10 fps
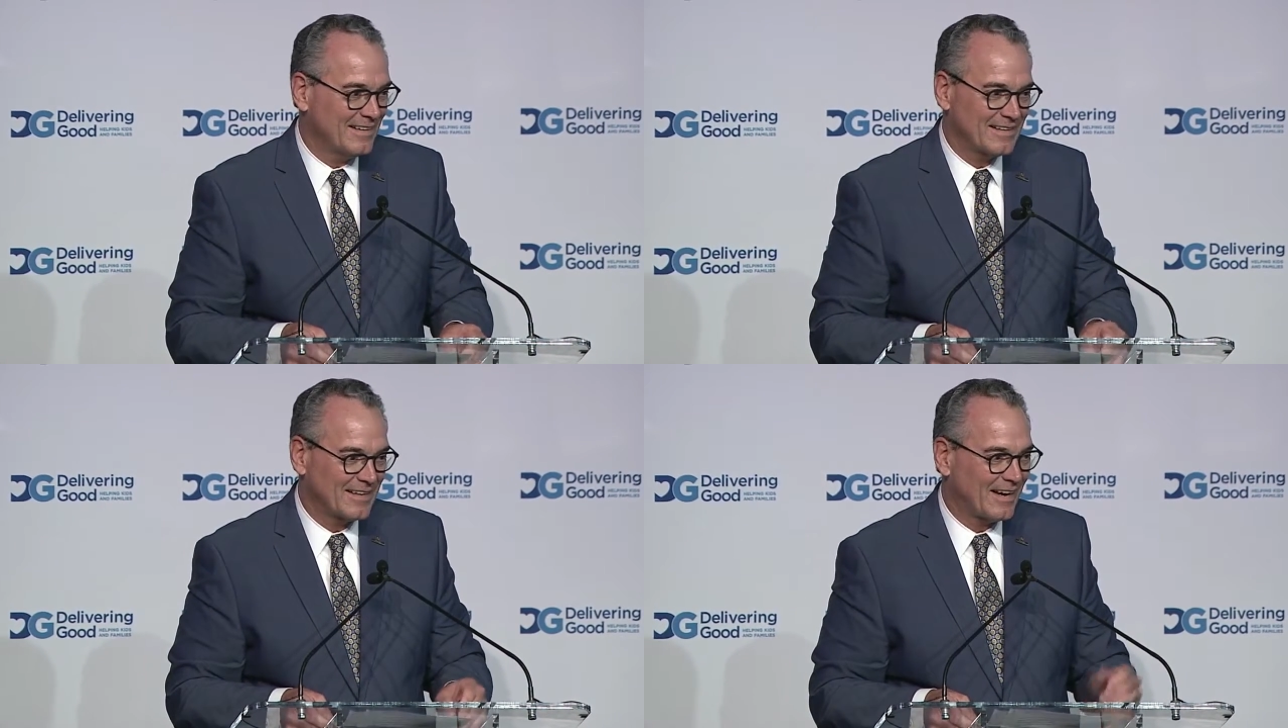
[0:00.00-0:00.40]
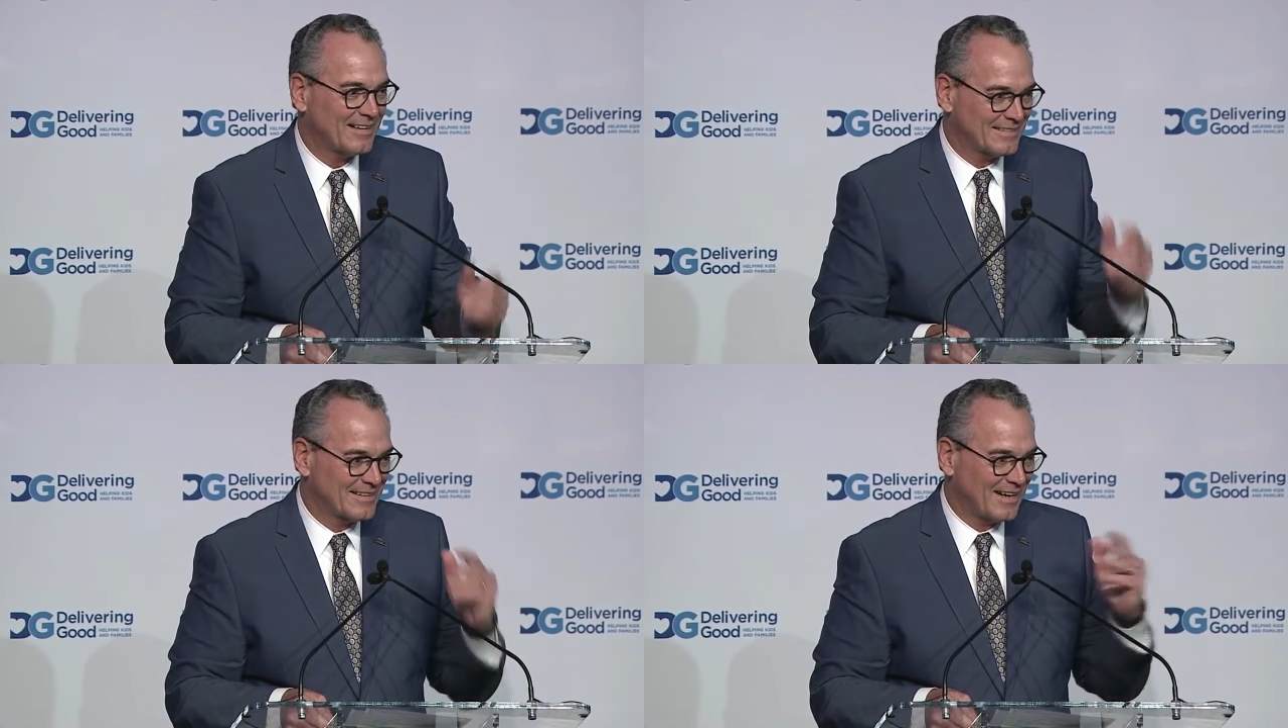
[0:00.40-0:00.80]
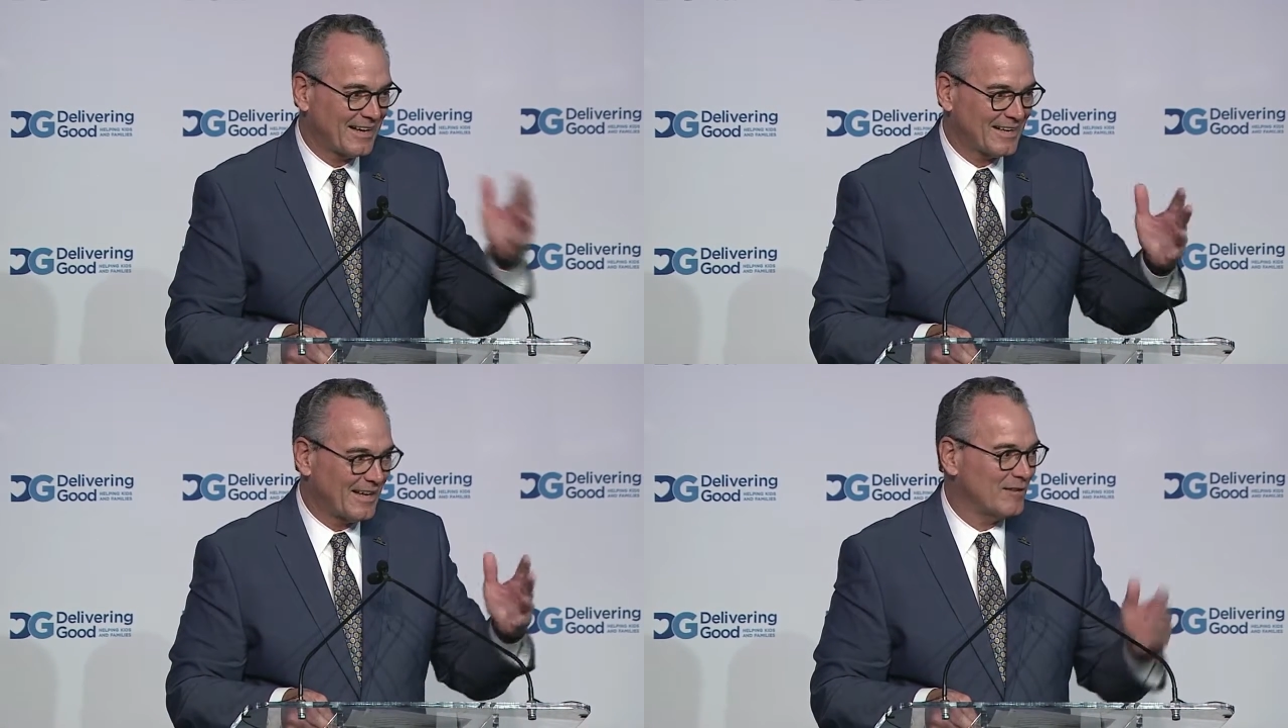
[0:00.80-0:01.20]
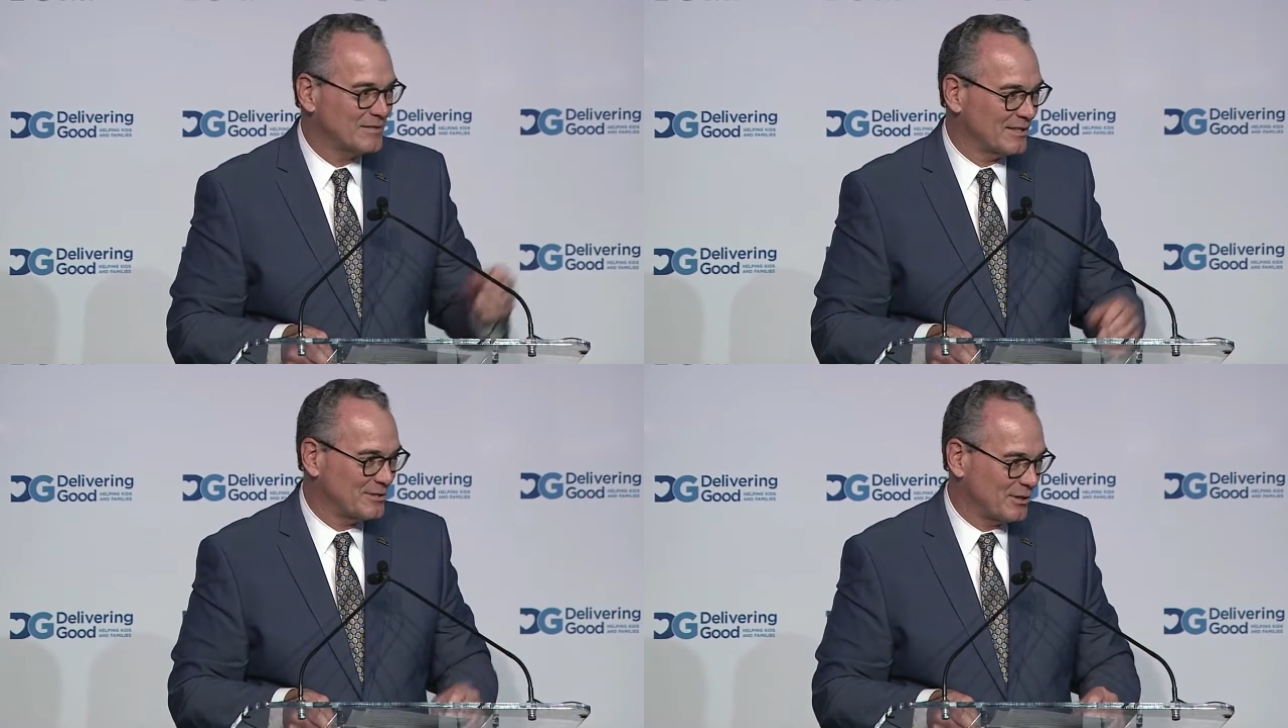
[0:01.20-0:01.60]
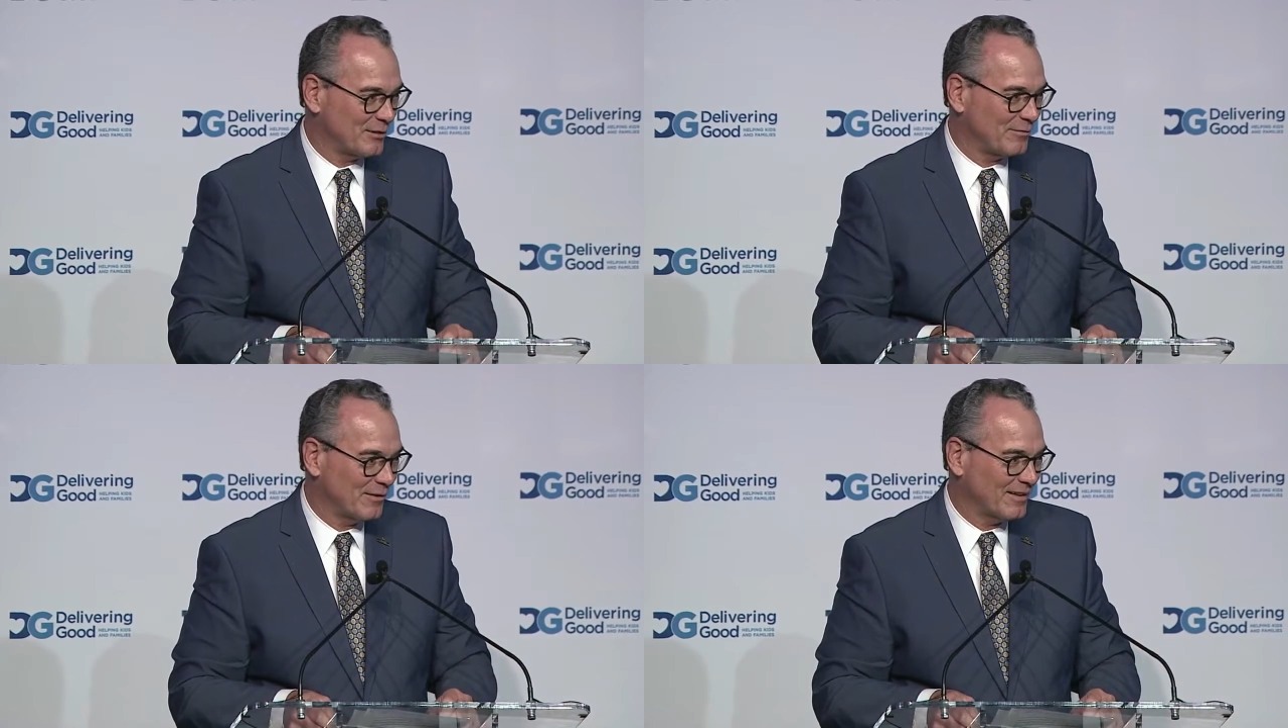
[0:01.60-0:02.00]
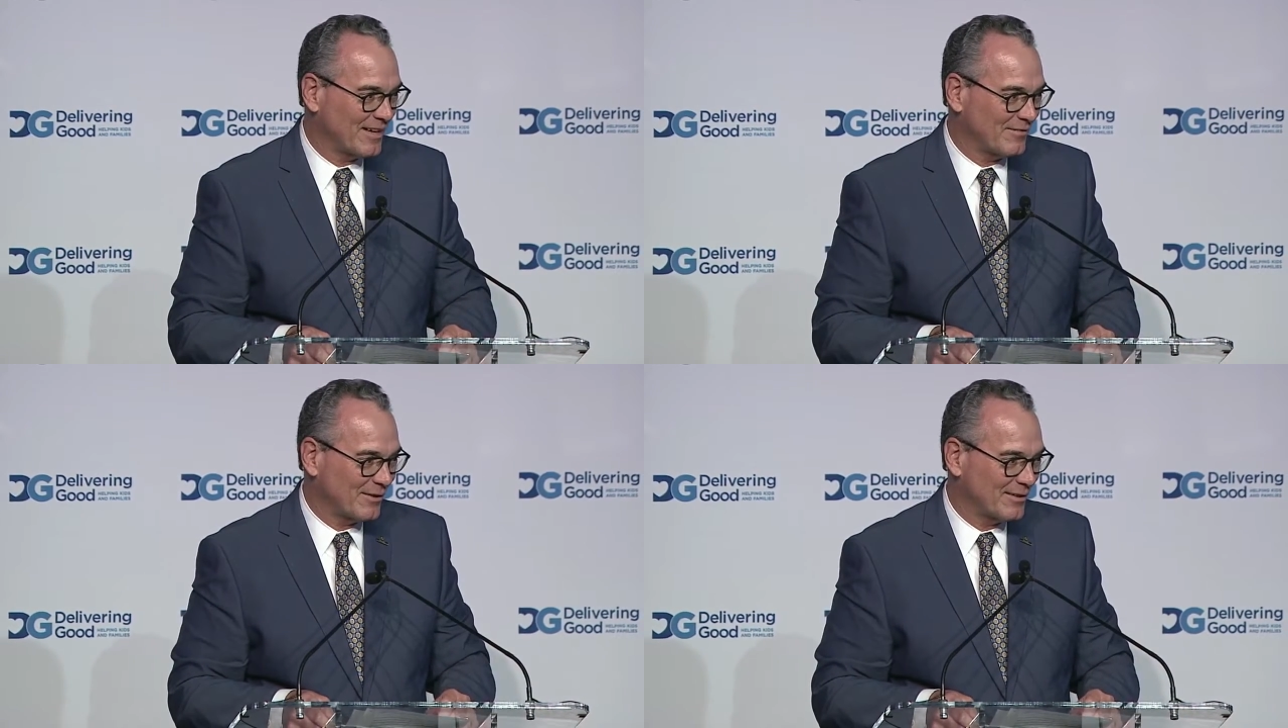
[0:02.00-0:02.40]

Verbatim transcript: God, God loves a cheerful giver,